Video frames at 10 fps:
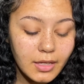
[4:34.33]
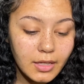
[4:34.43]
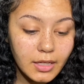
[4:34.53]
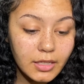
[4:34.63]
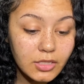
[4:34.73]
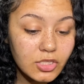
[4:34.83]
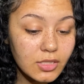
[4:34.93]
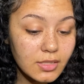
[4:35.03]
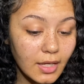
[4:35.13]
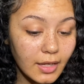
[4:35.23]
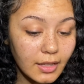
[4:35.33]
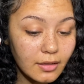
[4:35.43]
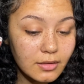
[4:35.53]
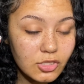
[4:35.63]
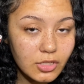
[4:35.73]
and just like
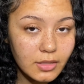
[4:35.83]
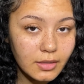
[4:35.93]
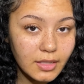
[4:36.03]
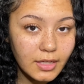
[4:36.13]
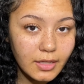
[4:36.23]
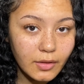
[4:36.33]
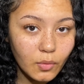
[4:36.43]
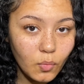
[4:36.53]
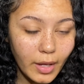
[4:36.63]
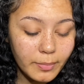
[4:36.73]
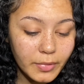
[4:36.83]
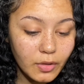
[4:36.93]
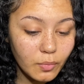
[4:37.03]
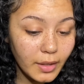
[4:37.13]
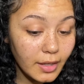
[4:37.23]
gently wipe it
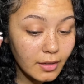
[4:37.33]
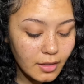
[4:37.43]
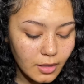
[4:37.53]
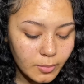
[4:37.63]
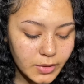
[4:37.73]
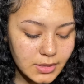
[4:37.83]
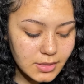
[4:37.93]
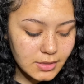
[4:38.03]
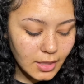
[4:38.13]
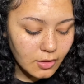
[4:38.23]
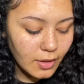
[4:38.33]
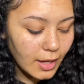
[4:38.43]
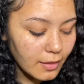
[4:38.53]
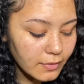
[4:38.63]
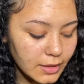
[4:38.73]
away. But since I don't
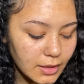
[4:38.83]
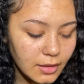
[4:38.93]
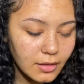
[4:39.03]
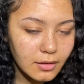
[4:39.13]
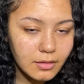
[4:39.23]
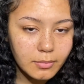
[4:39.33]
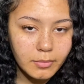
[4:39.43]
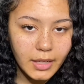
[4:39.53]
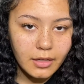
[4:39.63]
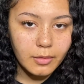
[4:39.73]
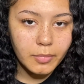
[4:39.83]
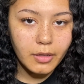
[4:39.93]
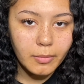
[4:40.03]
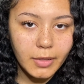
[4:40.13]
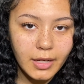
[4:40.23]
have any makeup
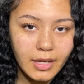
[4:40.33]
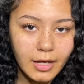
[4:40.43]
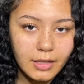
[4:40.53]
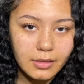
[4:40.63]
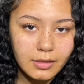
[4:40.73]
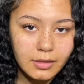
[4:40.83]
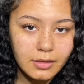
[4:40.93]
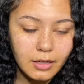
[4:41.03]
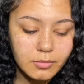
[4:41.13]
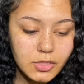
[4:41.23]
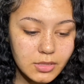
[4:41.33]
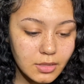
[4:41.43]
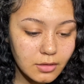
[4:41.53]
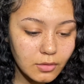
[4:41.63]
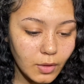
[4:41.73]
on my eyelid, I'm just
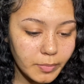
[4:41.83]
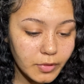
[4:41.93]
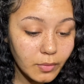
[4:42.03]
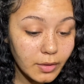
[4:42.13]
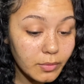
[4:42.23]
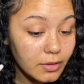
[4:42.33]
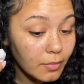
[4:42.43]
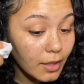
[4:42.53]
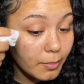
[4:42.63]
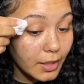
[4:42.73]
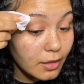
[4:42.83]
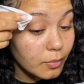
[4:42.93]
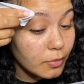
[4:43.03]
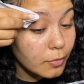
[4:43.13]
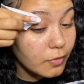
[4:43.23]
gonna wipe it away with my
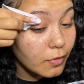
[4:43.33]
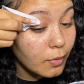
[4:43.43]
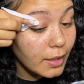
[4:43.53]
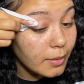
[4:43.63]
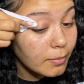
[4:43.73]
makeup remover wipe.